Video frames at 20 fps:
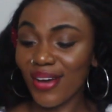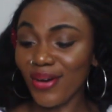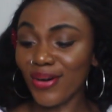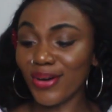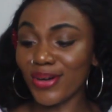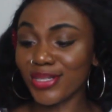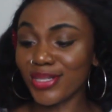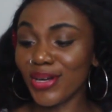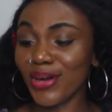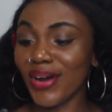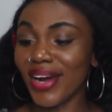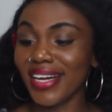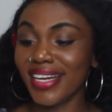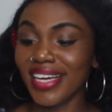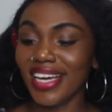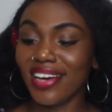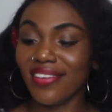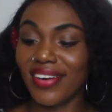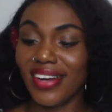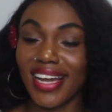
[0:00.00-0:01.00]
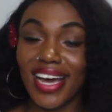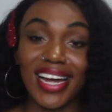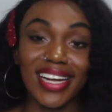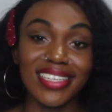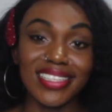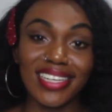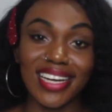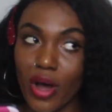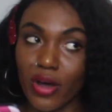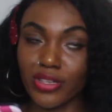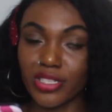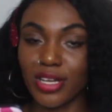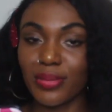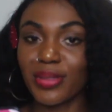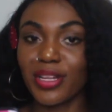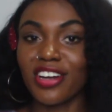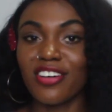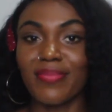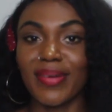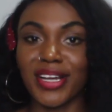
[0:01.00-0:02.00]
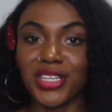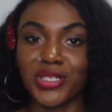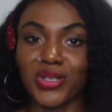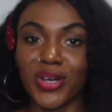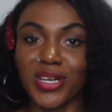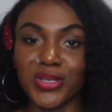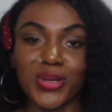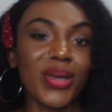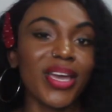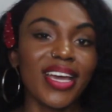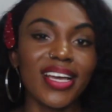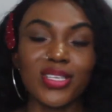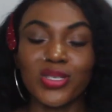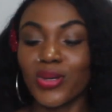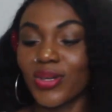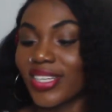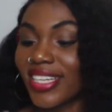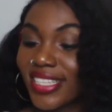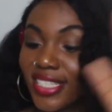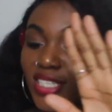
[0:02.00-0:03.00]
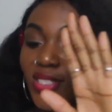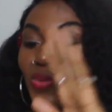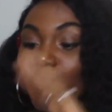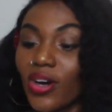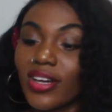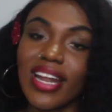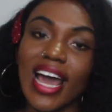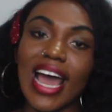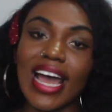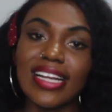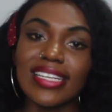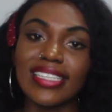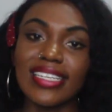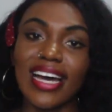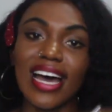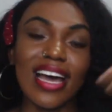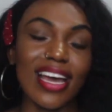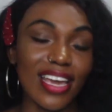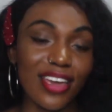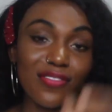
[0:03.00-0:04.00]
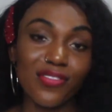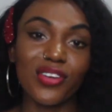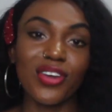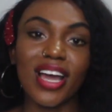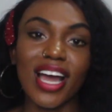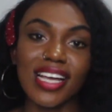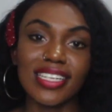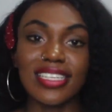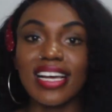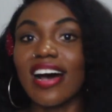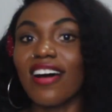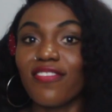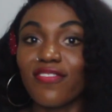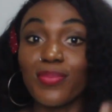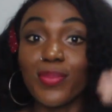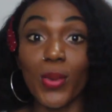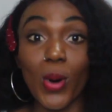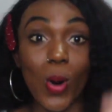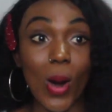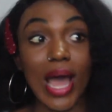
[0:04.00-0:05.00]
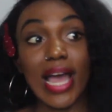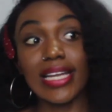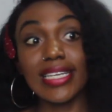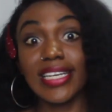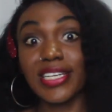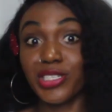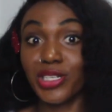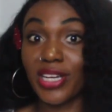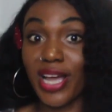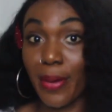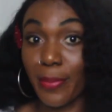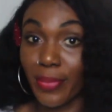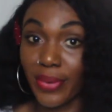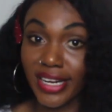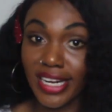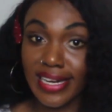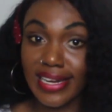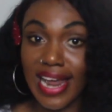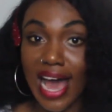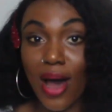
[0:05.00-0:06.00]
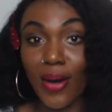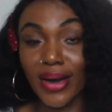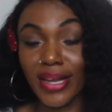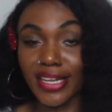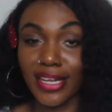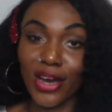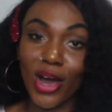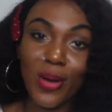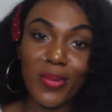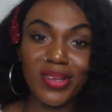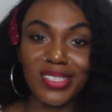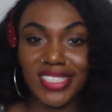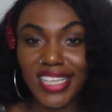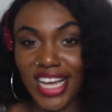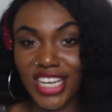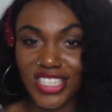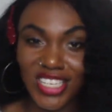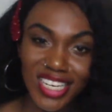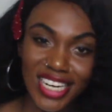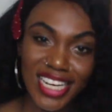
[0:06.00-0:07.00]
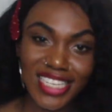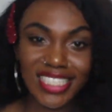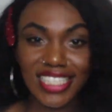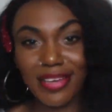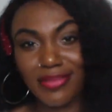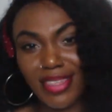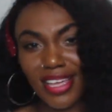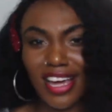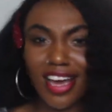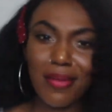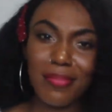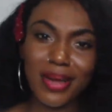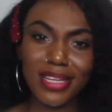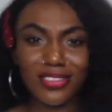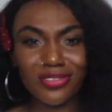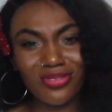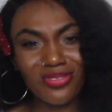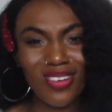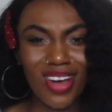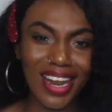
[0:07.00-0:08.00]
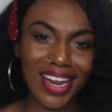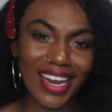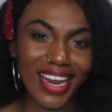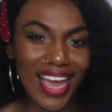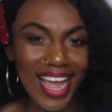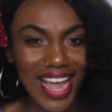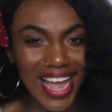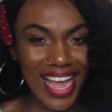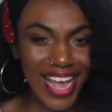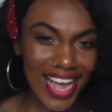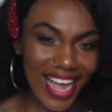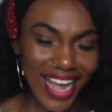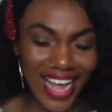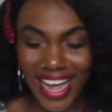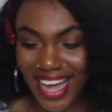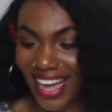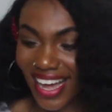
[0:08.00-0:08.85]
Oh, so you already gave an idea or something of my choice. Okay, so this is one idea. If you guys have more ideas, you can put it down in the comment section. Let's keep the comments rolling.